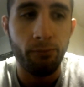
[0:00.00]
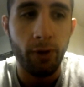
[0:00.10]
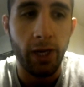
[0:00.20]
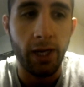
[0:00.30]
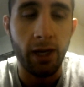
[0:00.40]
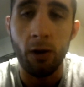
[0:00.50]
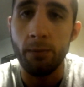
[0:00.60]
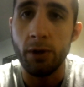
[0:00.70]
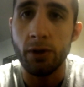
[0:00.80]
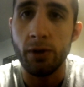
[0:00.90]
And I
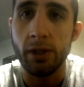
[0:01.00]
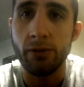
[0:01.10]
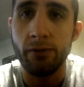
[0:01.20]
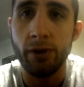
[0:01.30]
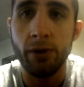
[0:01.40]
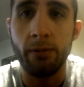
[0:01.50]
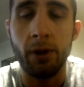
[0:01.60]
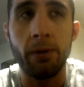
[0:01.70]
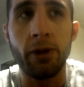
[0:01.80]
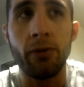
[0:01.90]
hope you enjoyed this review. I'm
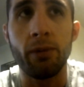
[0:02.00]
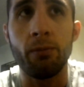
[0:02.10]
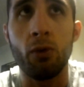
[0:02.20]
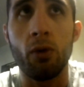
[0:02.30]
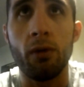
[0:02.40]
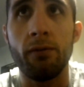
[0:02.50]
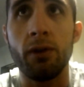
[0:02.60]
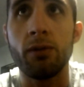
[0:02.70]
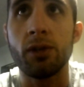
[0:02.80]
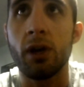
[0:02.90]
going to be doing more
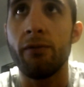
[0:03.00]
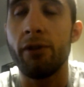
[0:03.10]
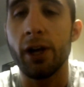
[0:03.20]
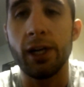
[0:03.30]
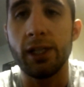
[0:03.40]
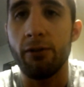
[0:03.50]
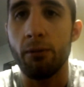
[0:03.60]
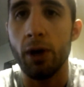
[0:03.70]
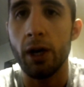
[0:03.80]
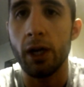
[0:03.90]
reviews on various
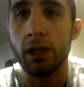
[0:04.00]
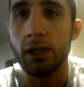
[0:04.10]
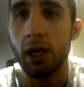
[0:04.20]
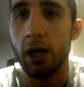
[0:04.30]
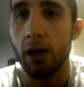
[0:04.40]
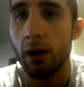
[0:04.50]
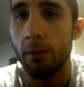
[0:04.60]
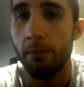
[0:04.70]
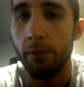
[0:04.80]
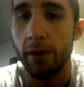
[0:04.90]
different products
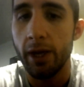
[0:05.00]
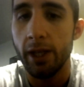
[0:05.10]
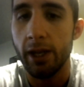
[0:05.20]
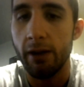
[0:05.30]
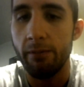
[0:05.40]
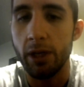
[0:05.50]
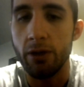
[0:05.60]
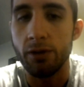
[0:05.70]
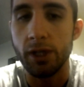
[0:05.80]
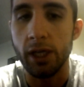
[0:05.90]
that I've been
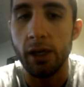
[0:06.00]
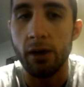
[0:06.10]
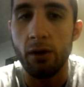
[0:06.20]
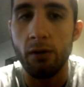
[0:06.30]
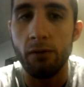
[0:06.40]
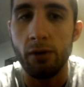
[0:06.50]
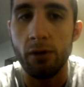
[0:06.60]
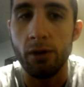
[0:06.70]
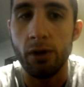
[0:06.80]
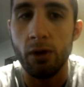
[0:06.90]
using
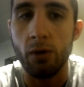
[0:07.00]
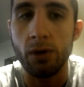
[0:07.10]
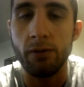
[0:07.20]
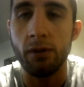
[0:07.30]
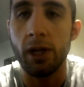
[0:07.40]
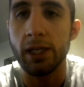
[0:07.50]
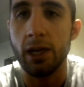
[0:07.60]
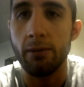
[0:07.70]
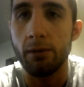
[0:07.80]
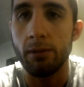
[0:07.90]
over the course of the last
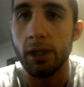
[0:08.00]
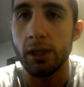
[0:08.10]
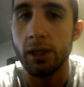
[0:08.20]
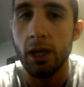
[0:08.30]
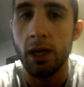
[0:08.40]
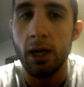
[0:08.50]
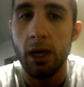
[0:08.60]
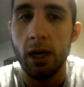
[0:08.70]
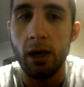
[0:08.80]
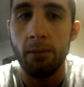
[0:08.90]
couple of months.
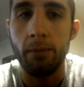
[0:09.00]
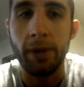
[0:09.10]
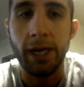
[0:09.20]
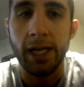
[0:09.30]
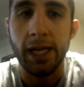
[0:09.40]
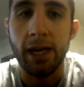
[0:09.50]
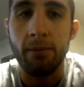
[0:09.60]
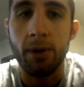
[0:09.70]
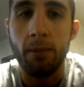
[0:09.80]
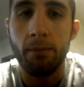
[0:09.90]
Been meaning to get
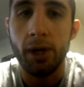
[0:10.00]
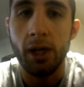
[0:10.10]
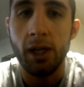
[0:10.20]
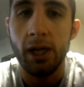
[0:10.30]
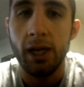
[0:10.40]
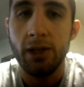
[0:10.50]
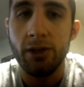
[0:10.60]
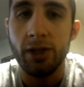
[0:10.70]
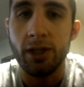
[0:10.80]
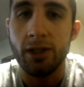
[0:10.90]
them up, but
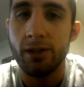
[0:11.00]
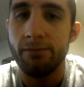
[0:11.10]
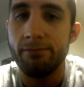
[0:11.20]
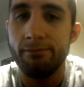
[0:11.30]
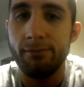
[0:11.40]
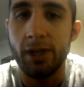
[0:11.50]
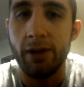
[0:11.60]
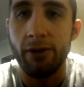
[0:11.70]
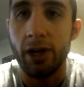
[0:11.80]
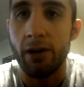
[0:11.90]
just
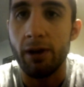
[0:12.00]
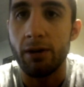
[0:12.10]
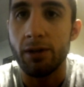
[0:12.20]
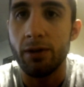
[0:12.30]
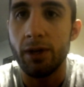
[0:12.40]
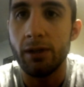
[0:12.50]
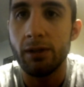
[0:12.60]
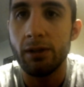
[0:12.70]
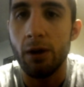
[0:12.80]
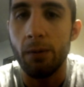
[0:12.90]
never got around to it.
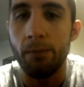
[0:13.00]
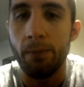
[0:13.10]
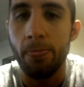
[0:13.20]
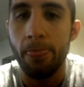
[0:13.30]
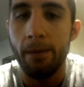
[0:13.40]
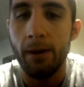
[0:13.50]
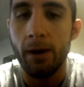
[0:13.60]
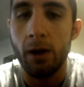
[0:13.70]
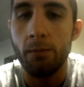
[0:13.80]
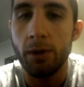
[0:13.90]
So
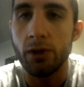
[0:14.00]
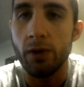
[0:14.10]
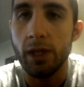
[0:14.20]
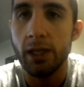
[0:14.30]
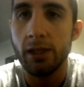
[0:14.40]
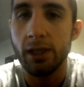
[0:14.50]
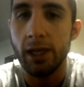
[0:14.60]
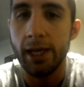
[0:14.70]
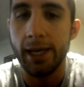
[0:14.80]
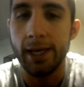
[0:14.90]
I hope you enjoyed this,
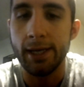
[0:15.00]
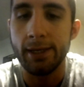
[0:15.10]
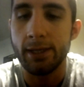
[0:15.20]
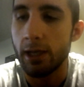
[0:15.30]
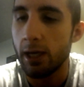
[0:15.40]
and